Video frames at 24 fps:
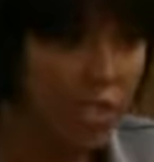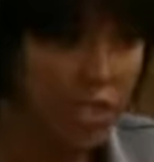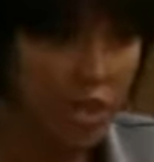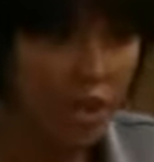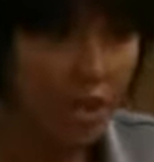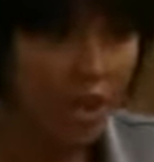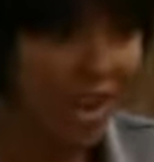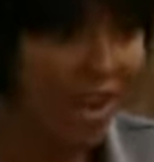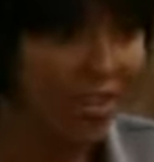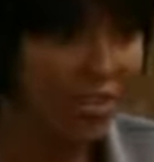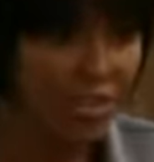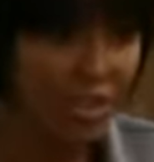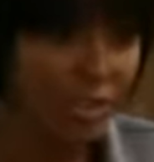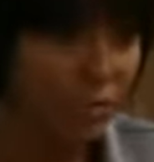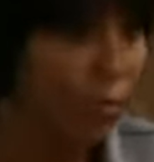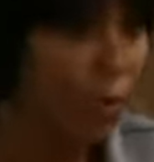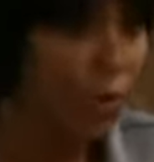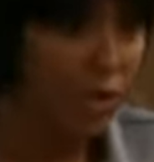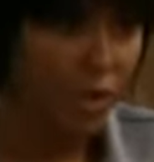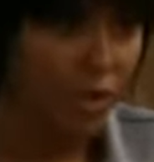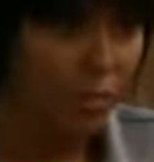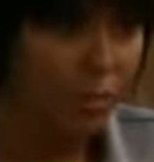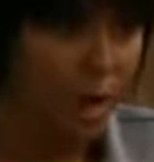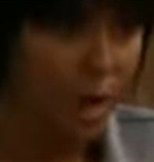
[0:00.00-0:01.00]
gotta
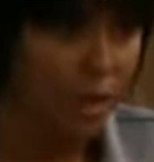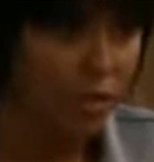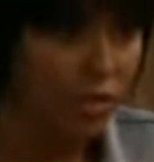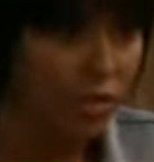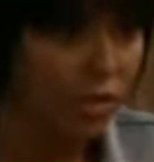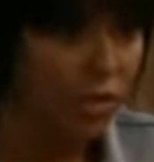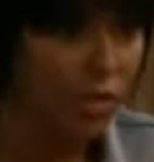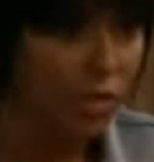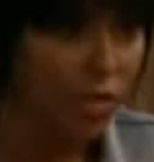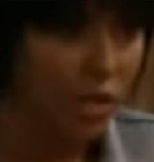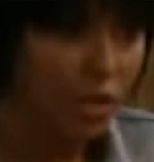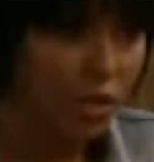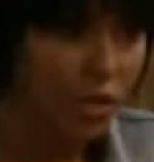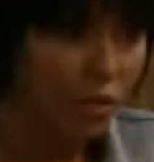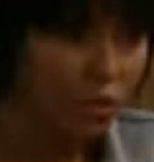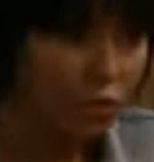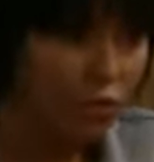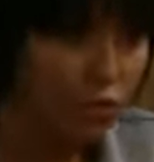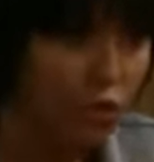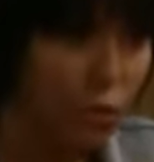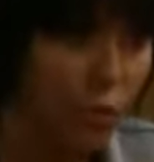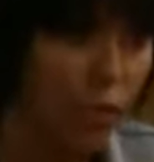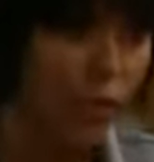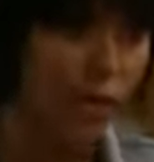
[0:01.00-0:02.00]
outsmart the bastard, and you'll
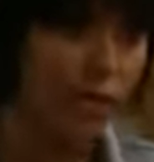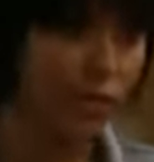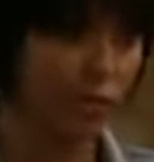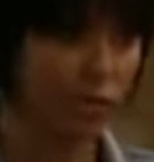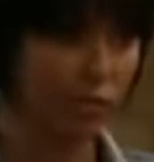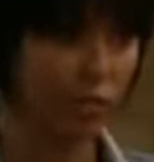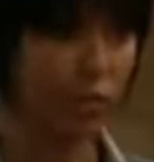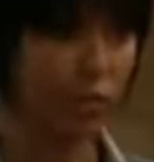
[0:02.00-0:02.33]
do it. No,